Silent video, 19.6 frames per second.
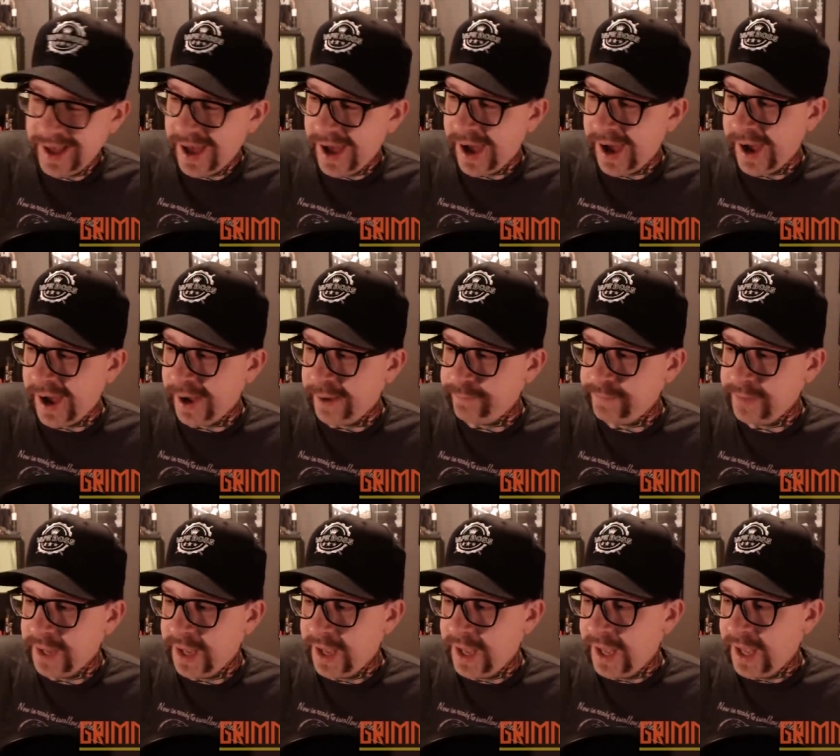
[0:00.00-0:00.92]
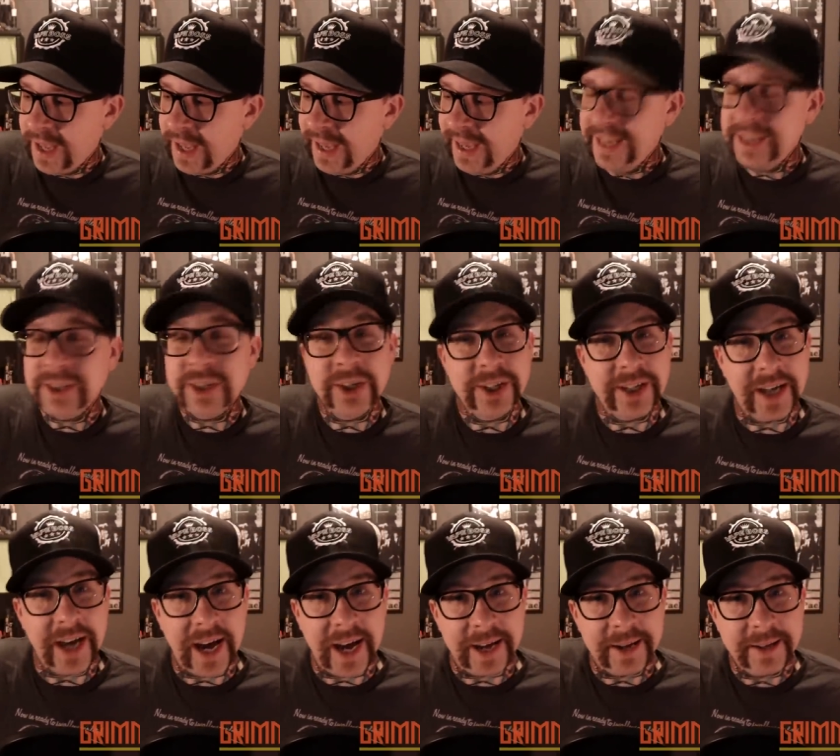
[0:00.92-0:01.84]
Um, he's a good
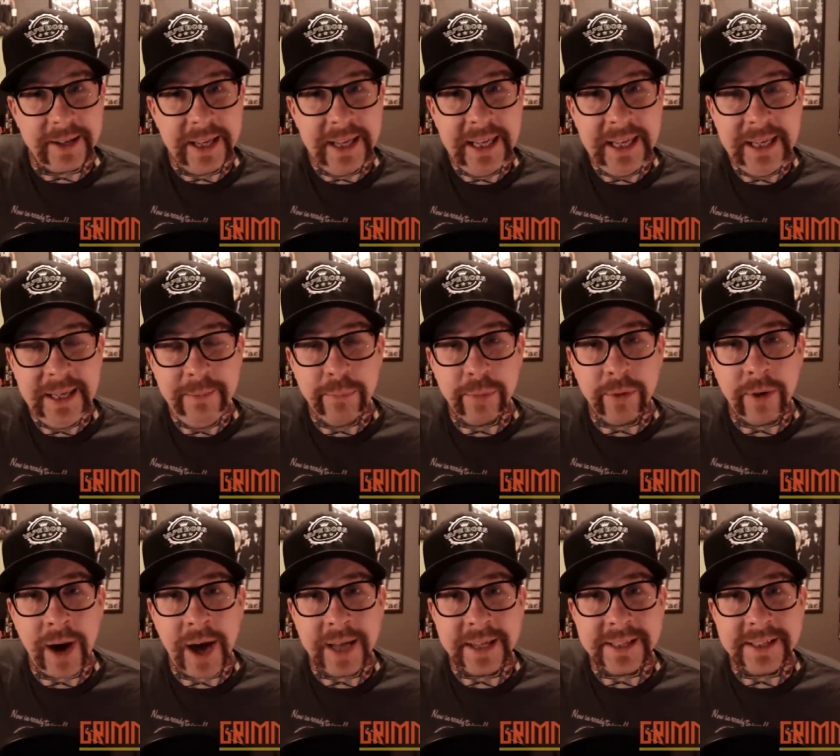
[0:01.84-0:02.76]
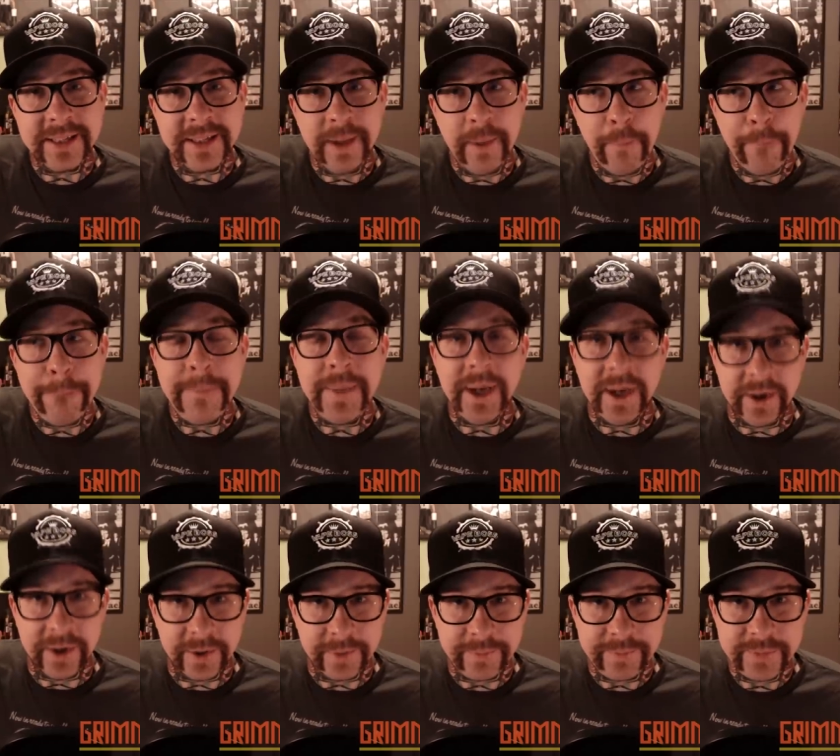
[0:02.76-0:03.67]
guy. He brought
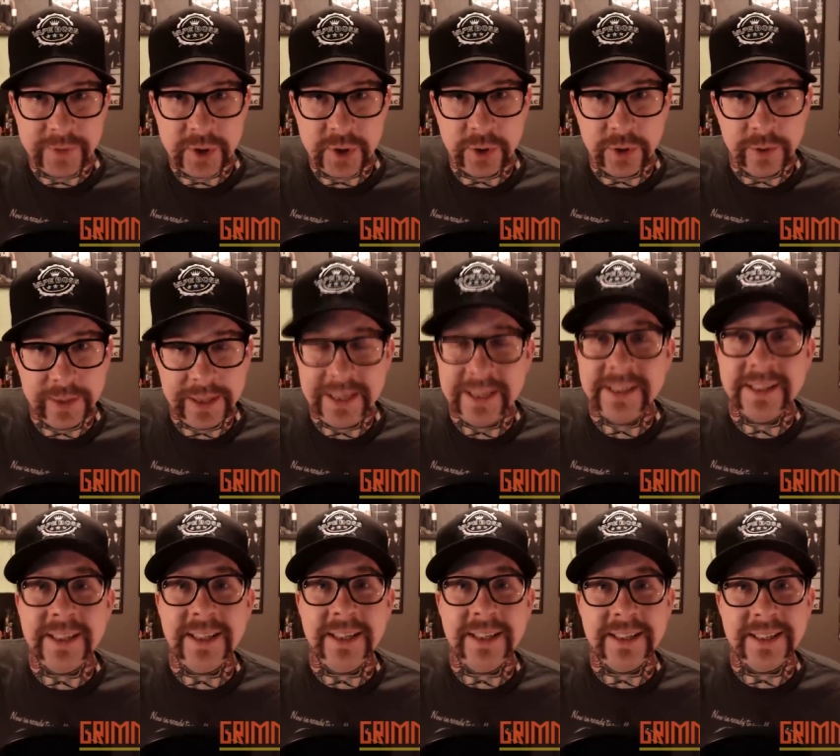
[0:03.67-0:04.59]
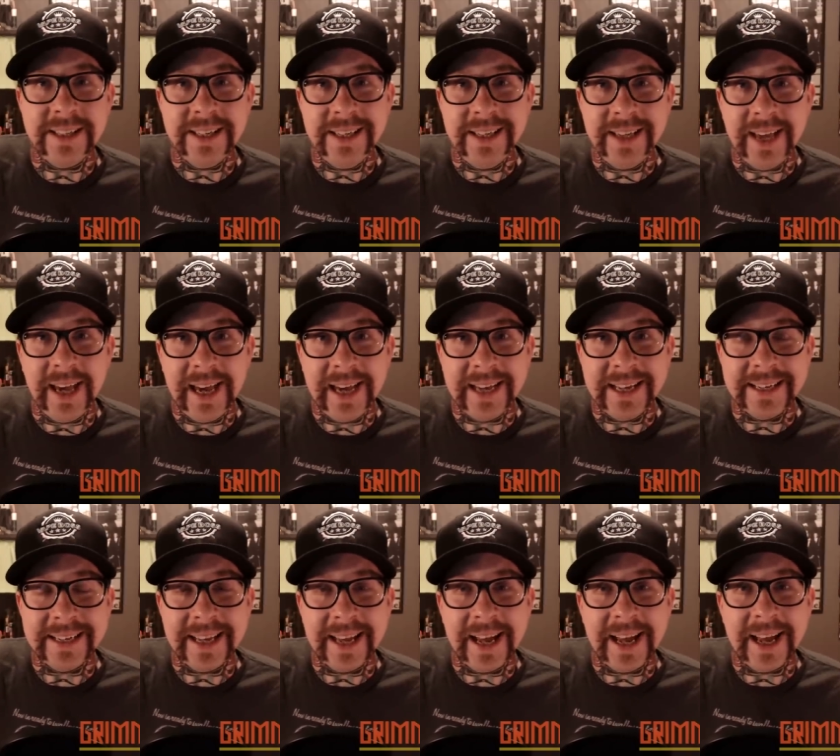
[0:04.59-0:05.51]
beer to ECC
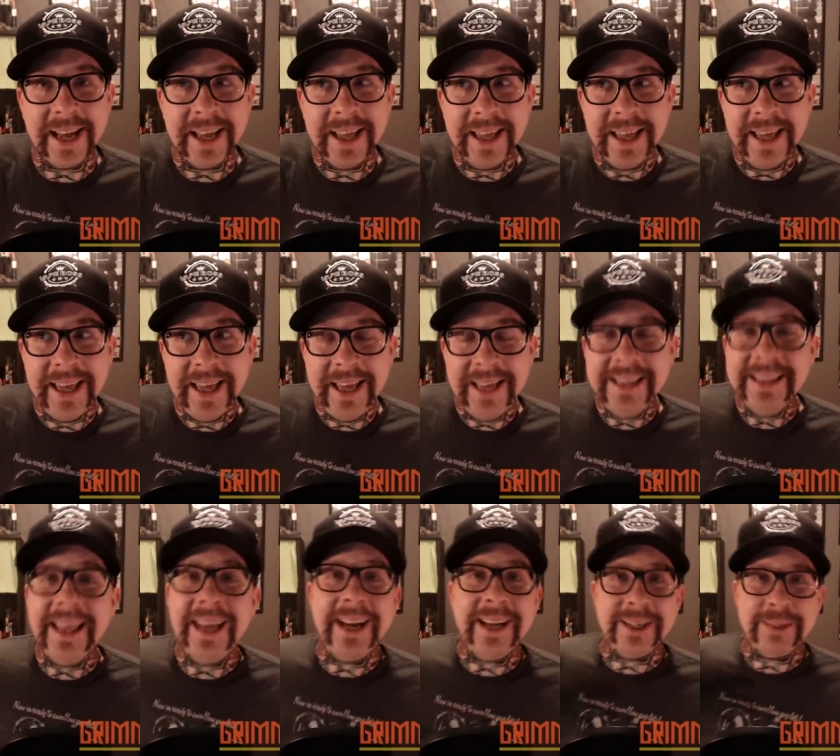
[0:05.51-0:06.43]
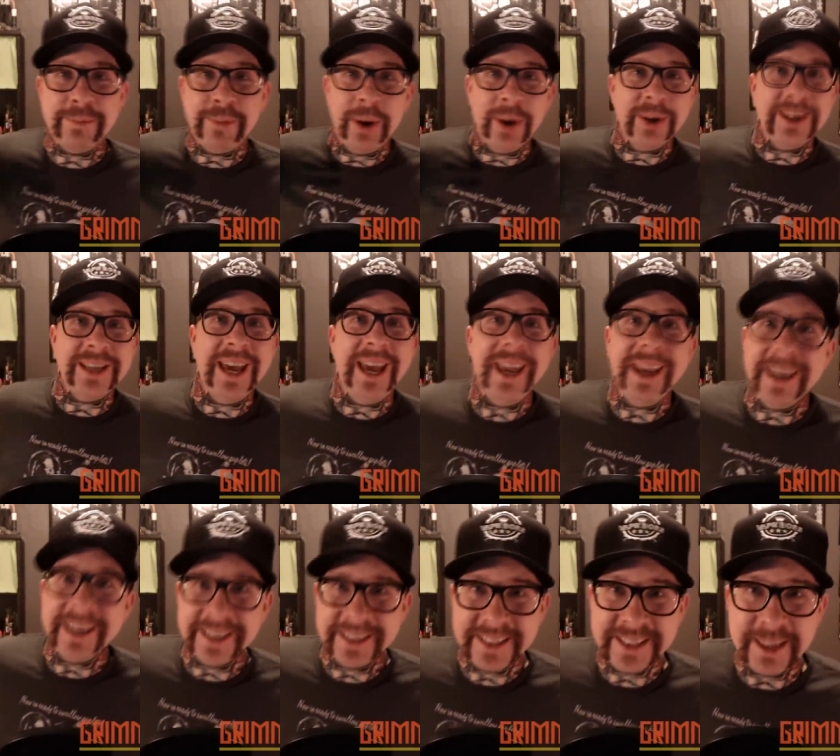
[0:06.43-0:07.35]
and uh, he let us
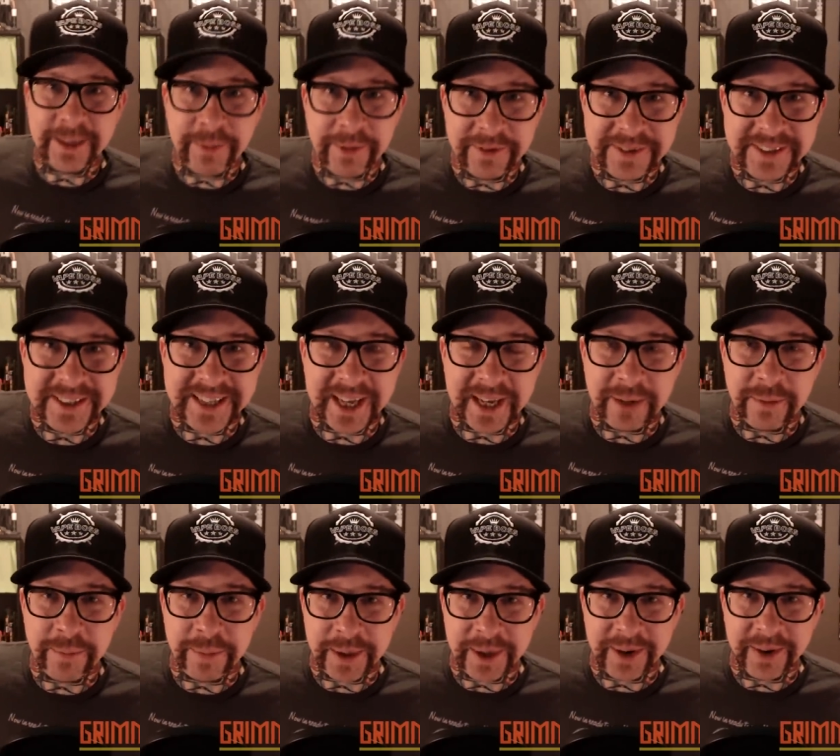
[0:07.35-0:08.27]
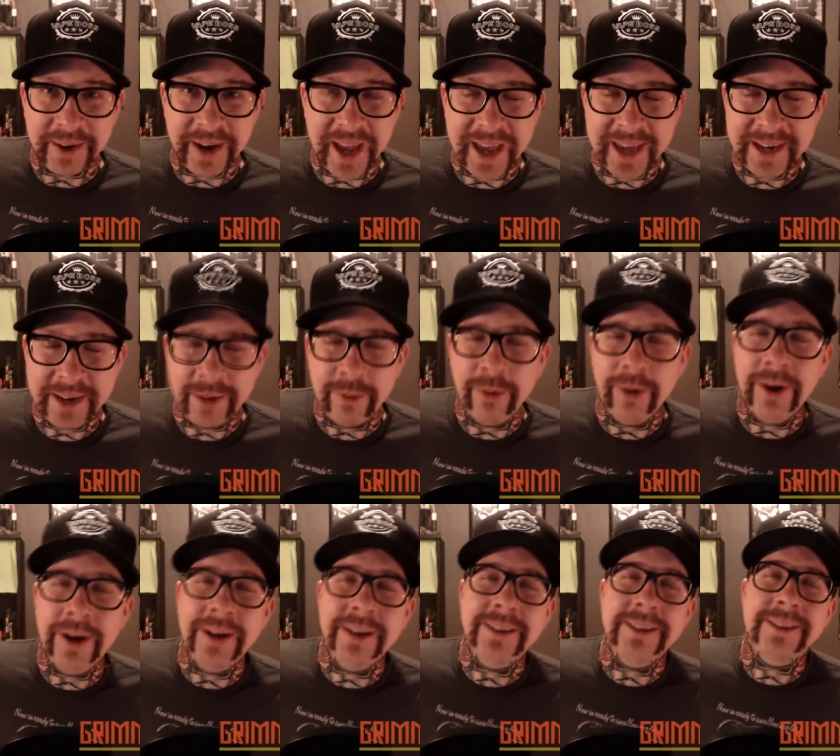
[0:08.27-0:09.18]
partake in some of said beer, and it
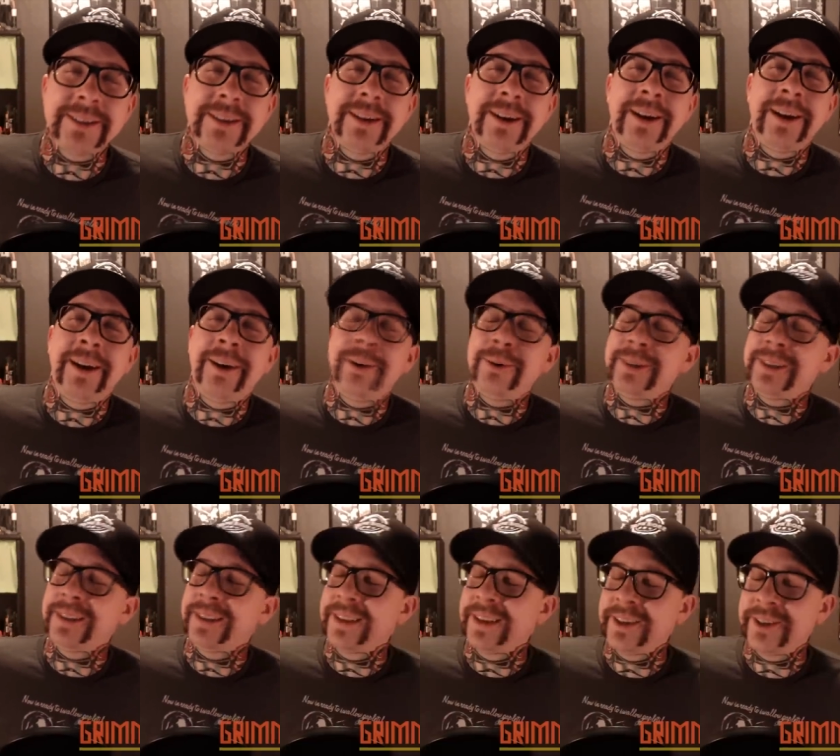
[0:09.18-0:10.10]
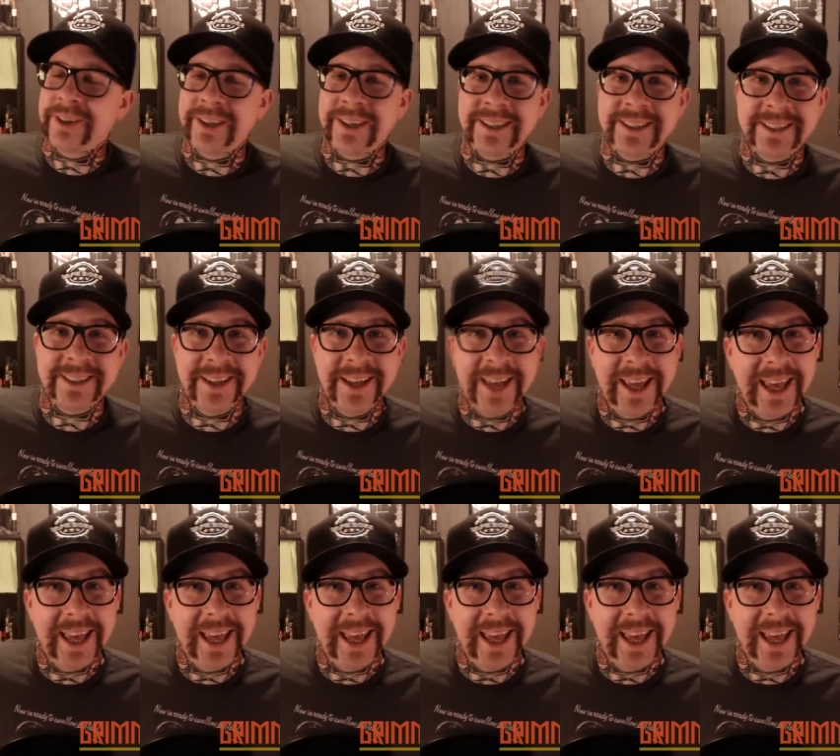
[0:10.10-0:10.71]
was, oh, delicious.